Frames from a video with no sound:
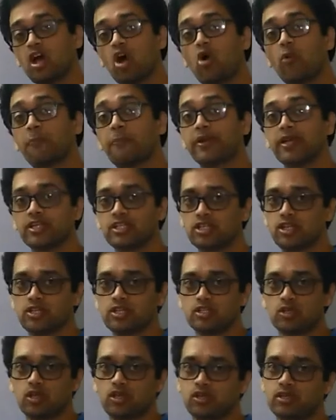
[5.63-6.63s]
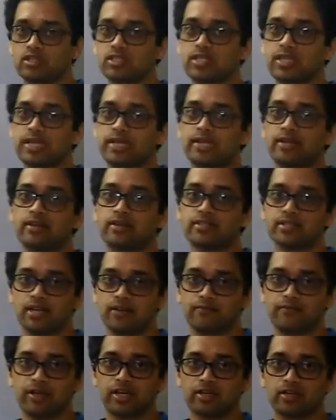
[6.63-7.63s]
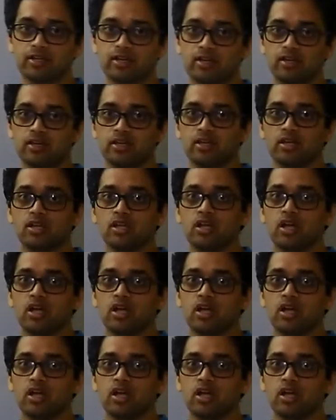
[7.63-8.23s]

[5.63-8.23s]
operations on the scalars and vector,